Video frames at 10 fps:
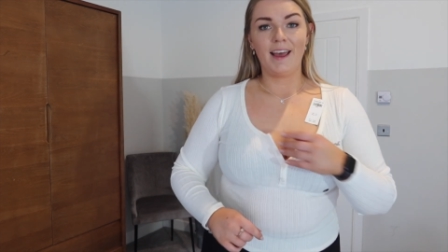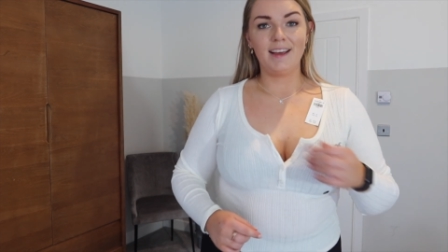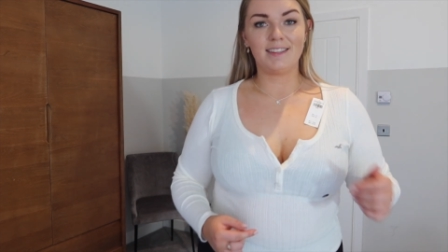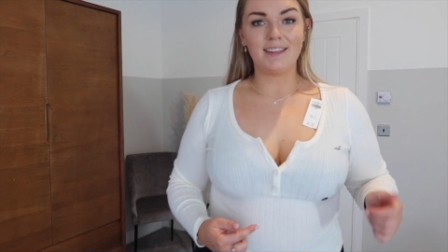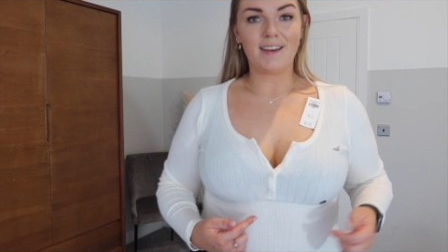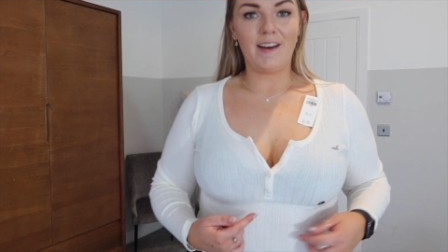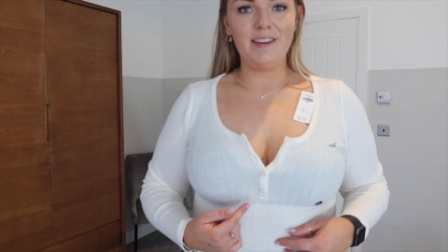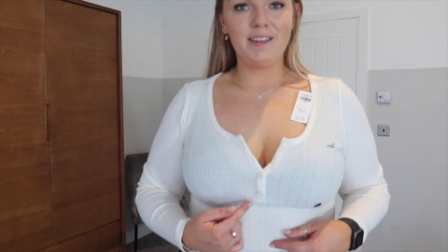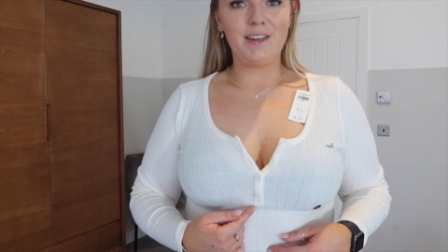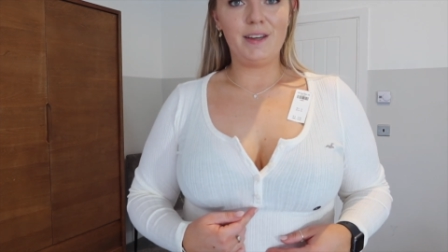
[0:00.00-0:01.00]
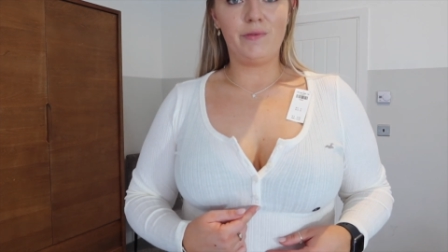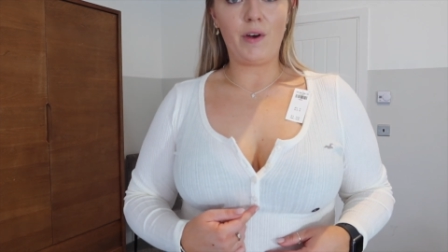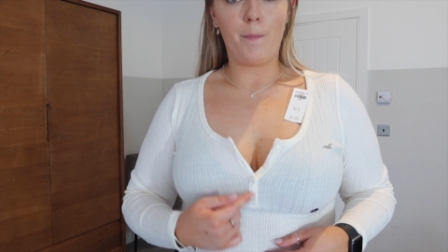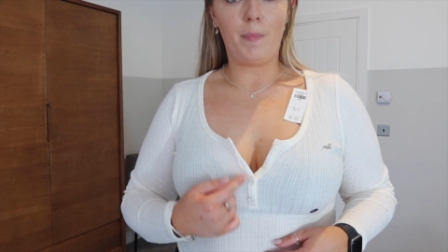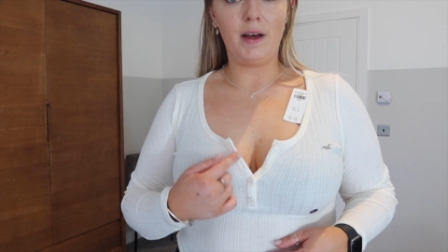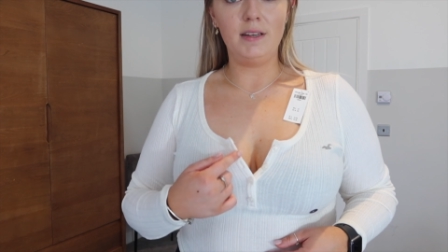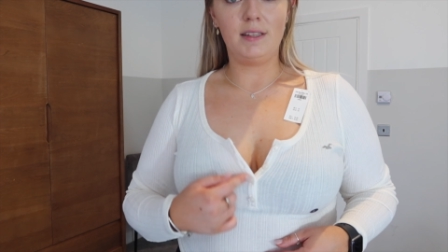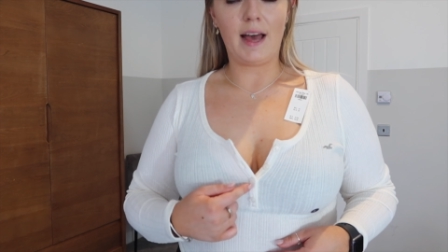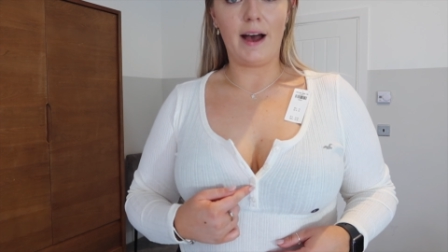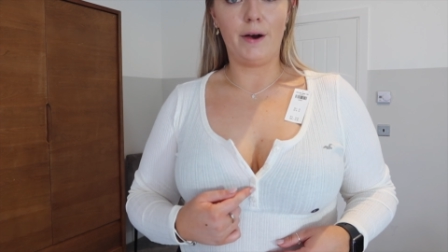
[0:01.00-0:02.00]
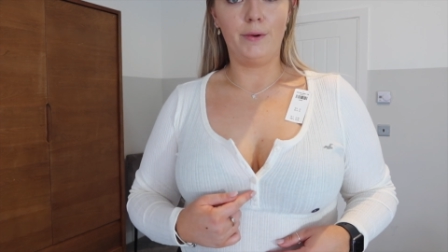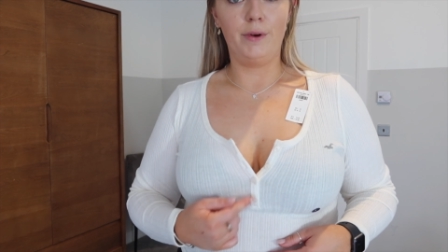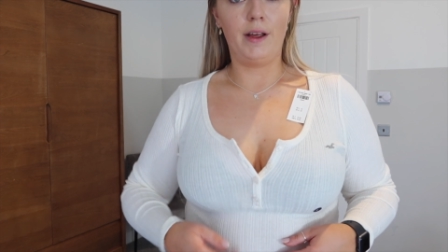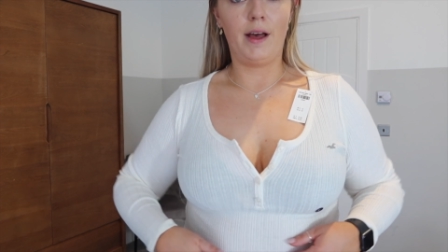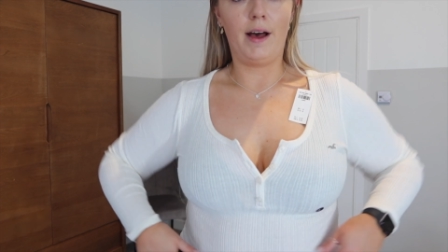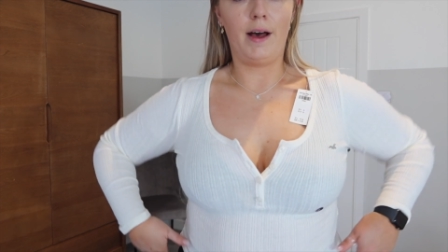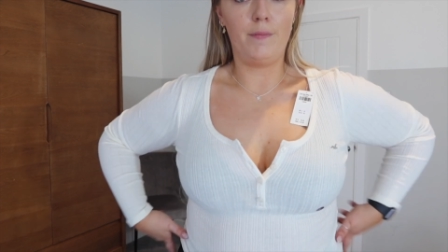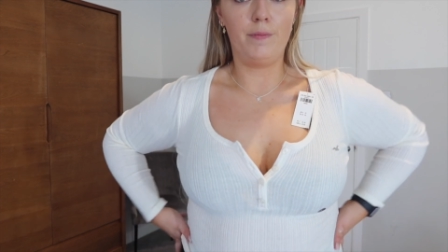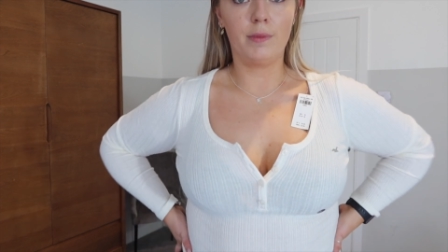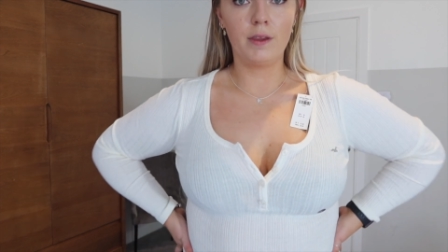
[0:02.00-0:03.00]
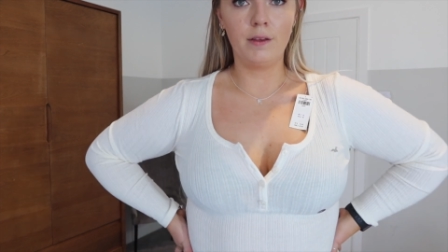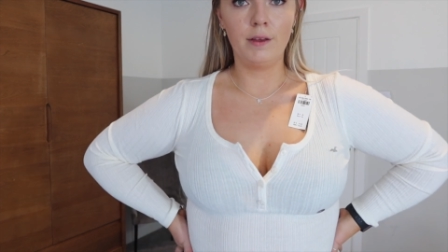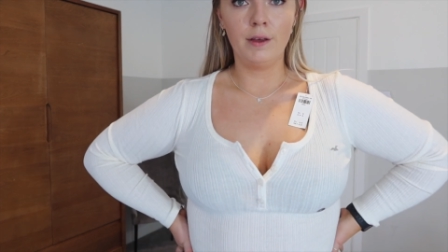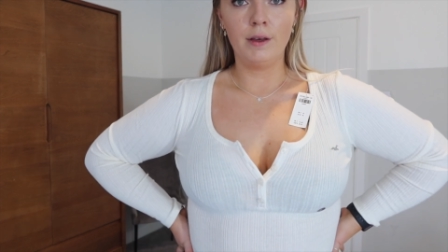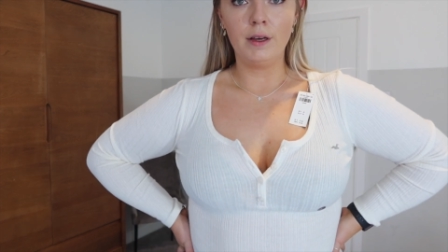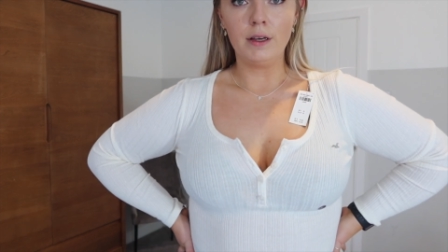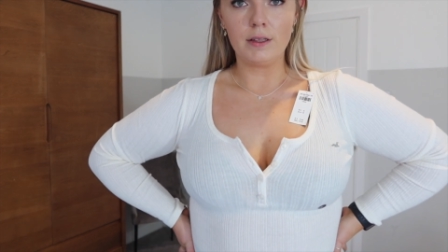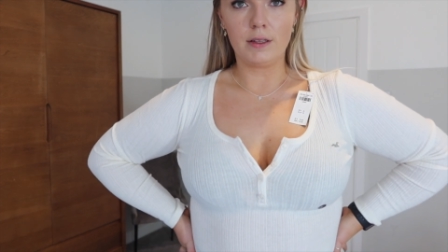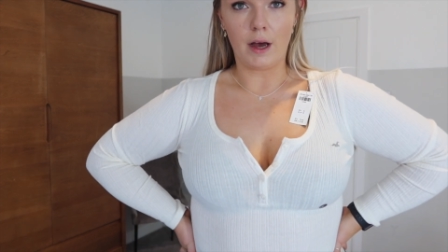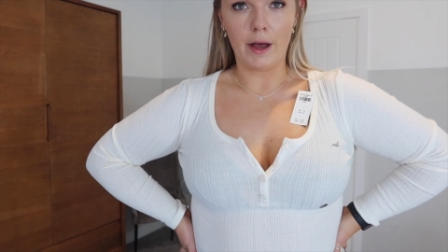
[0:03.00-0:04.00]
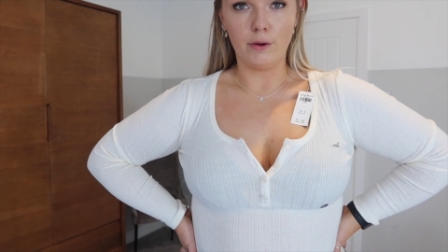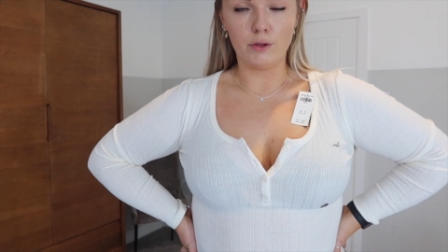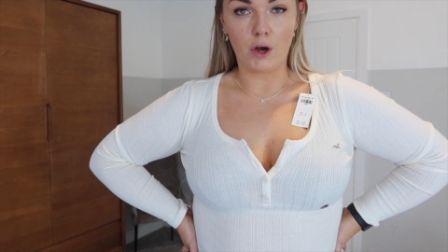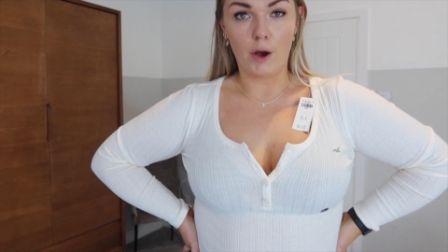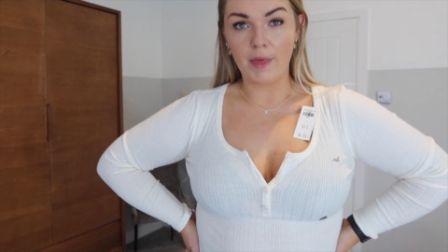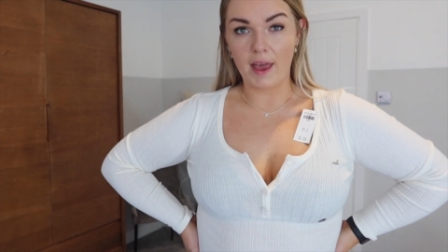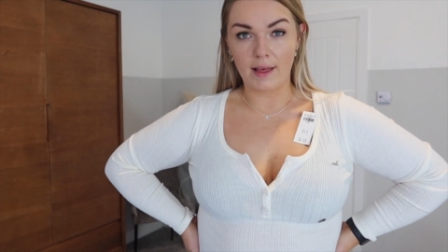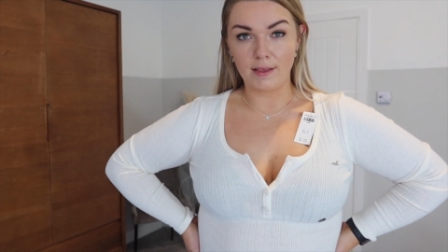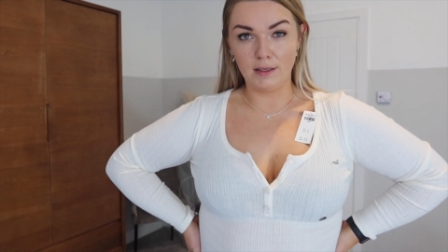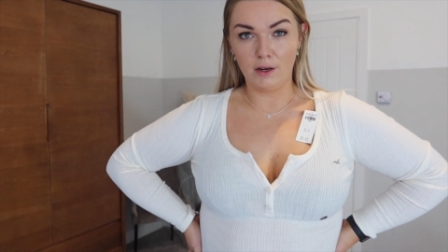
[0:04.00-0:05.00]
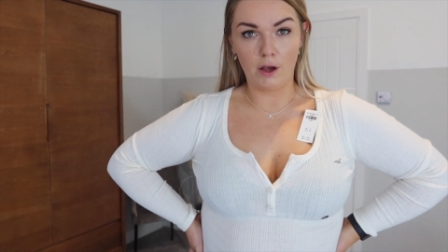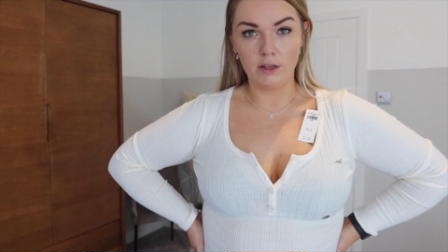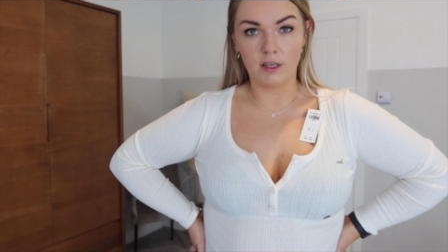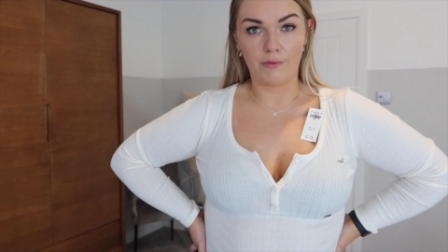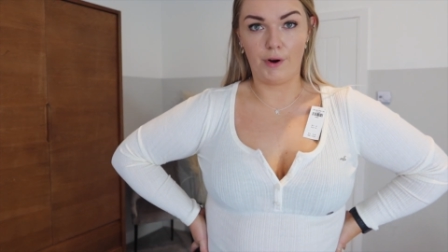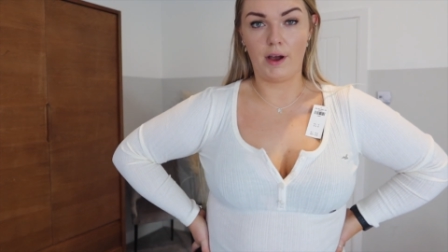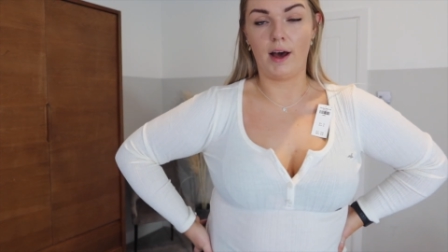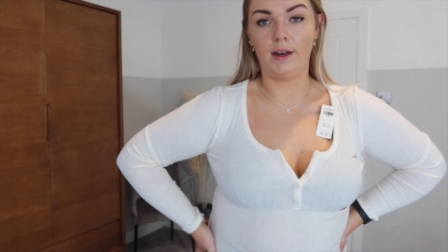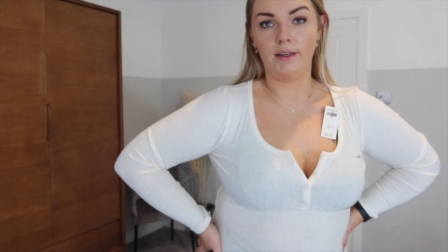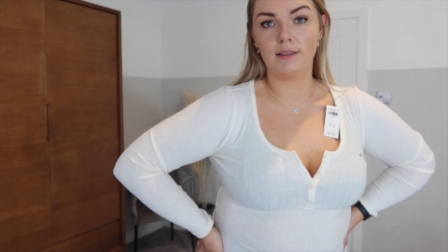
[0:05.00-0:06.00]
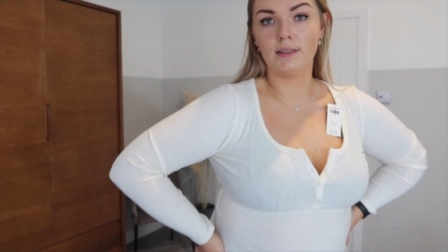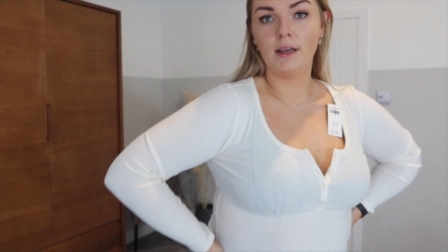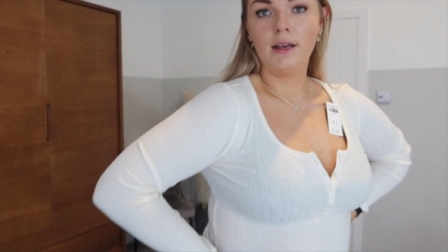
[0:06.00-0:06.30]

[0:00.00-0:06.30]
It's this kind of button-down style top. They had these in loads of different colours,